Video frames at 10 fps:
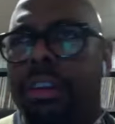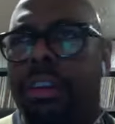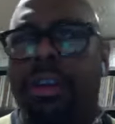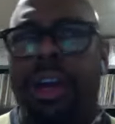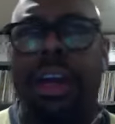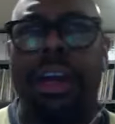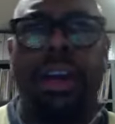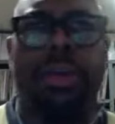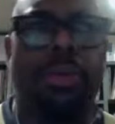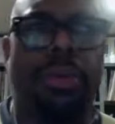you know, like,
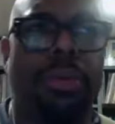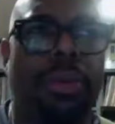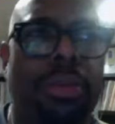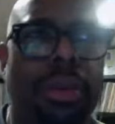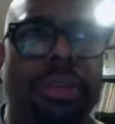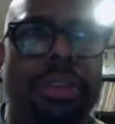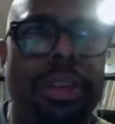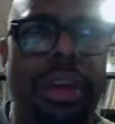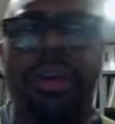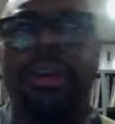kind of w- what's the
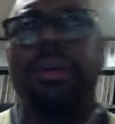deal?